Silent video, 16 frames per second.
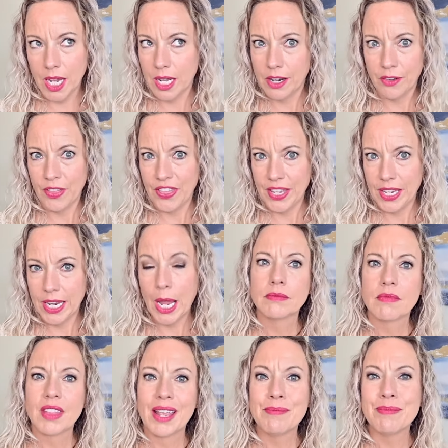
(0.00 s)
I don't think.
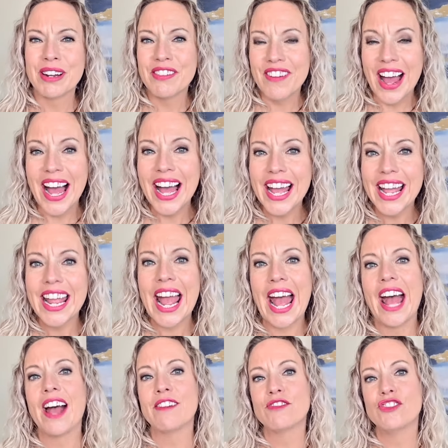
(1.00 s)
But if I
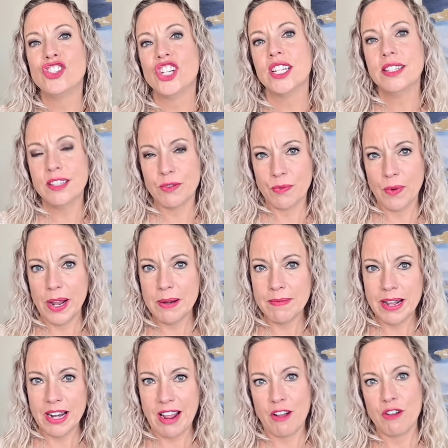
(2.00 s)
have just the right
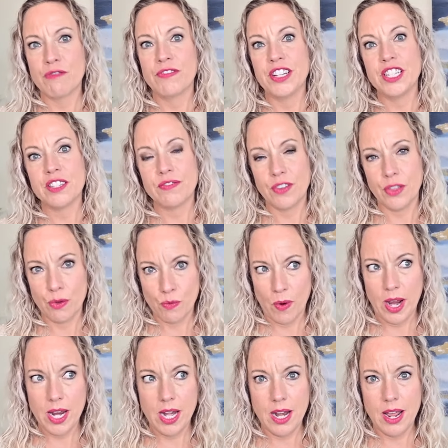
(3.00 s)
amount of outfits for the
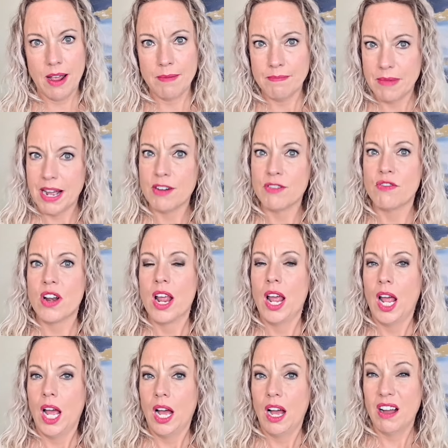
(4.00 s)
right amount
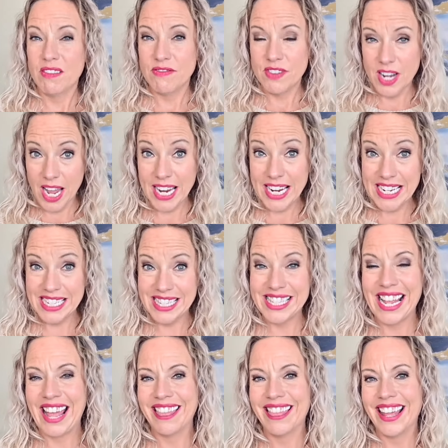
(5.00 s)
of nights,
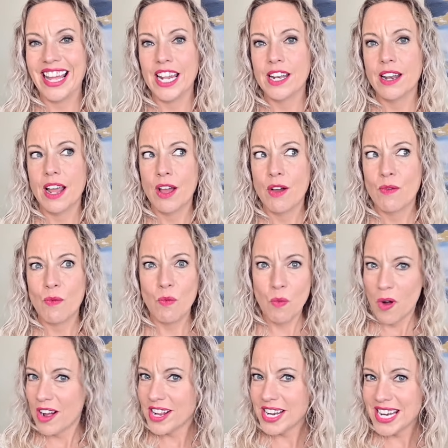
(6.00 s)
and then
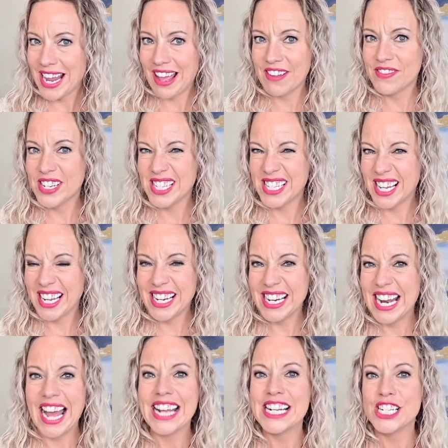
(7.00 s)
one I've
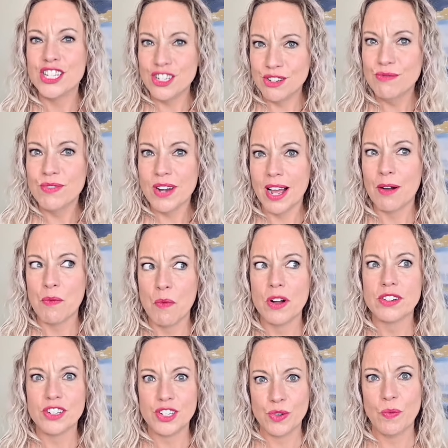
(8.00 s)
decided I do not
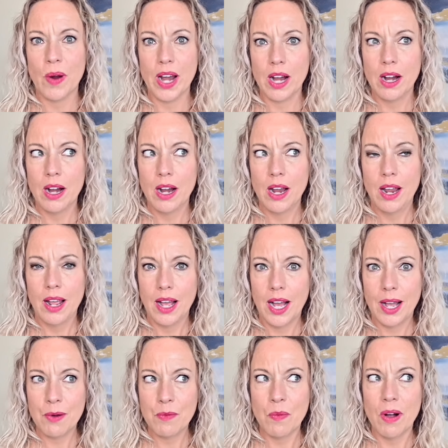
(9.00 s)
want to wear,
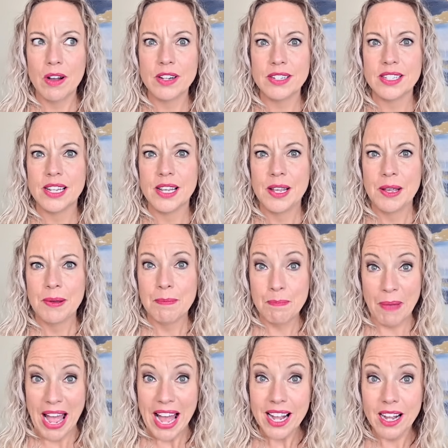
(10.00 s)
I want
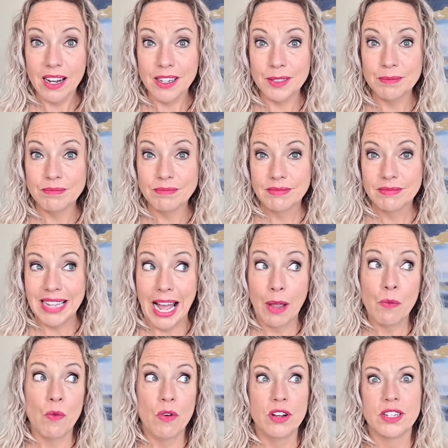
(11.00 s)
backup. I
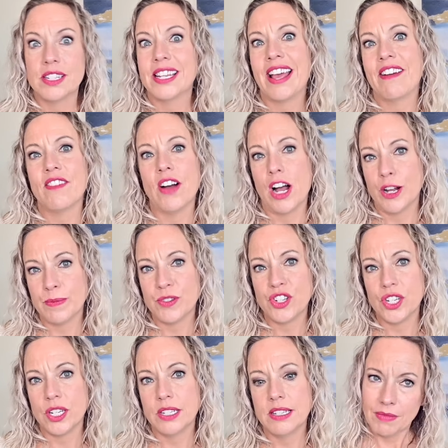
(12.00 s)
want to have
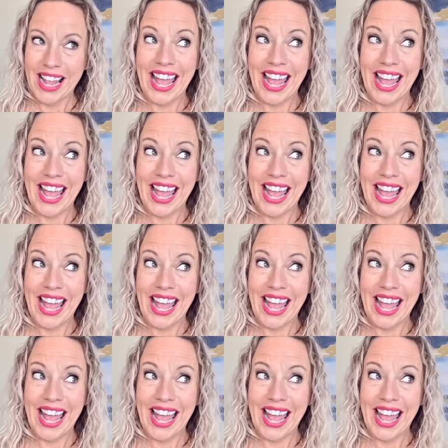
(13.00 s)
options.